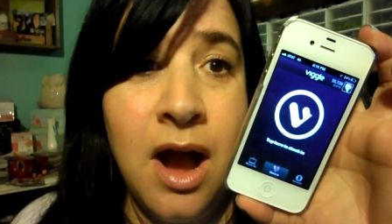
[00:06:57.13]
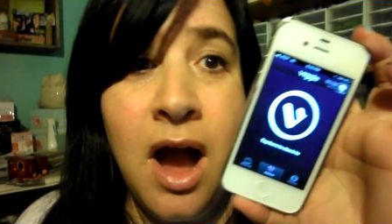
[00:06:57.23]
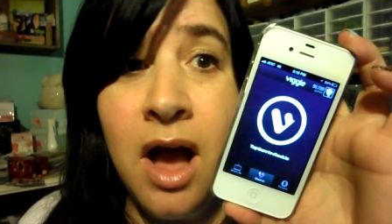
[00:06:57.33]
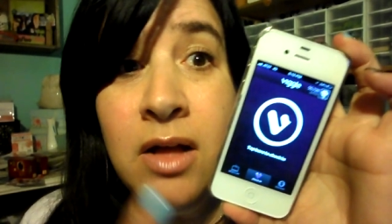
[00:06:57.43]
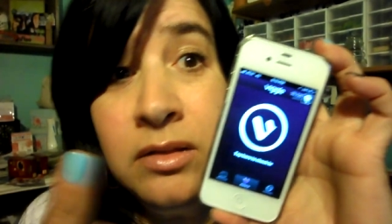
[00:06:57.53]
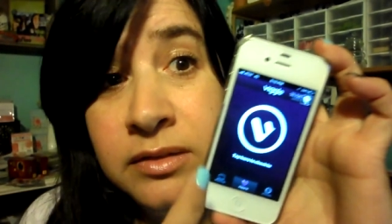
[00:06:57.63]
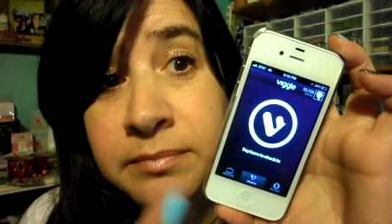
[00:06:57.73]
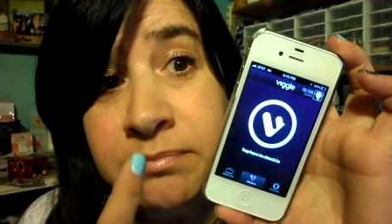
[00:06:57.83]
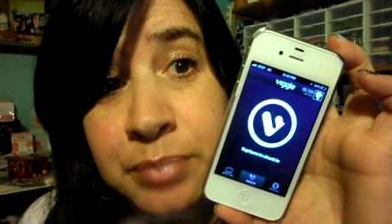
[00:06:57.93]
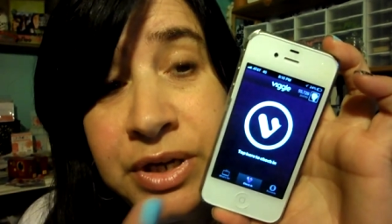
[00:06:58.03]
I'll
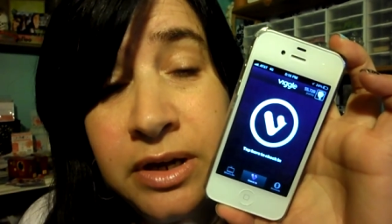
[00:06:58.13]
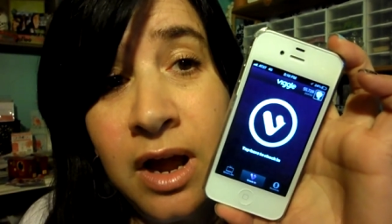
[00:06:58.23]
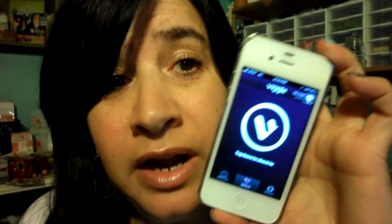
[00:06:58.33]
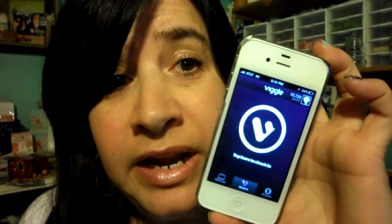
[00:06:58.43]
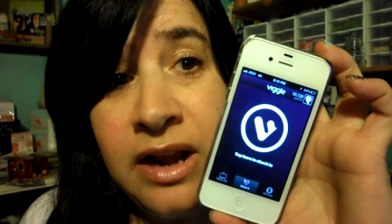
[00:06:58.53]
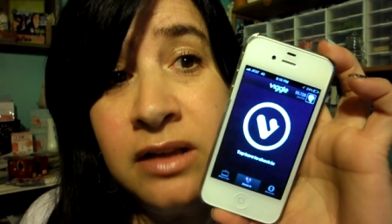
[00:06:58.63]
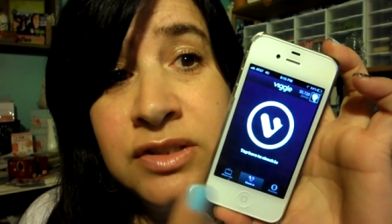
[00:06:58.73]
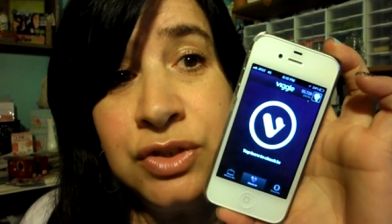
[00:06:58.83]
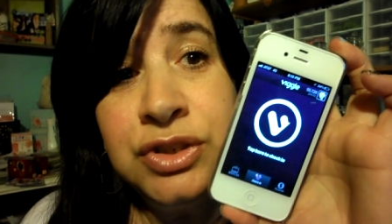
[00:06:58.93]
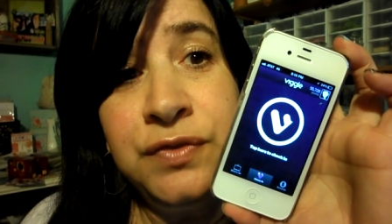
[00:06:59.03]
put it on and I'll
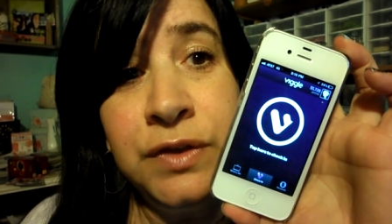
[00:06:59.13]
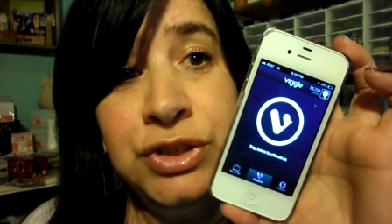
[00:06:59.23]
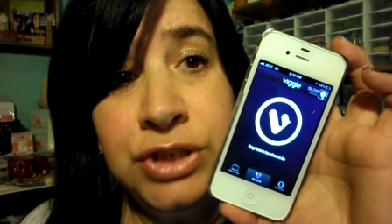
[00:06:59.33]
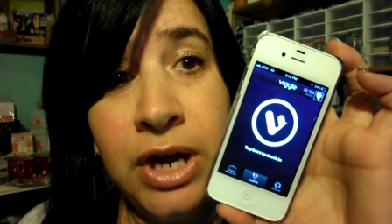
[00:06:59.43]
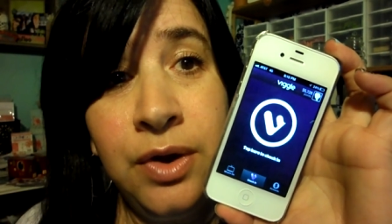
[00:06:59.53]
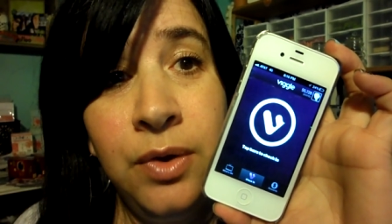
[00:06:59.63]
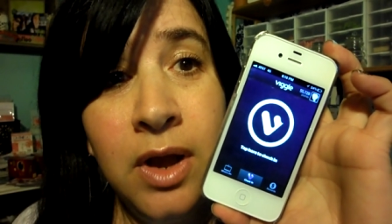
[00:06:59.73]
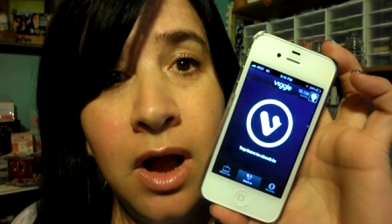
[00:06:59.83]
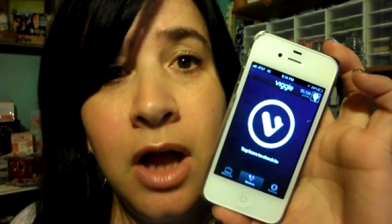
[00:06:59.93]
search for a show.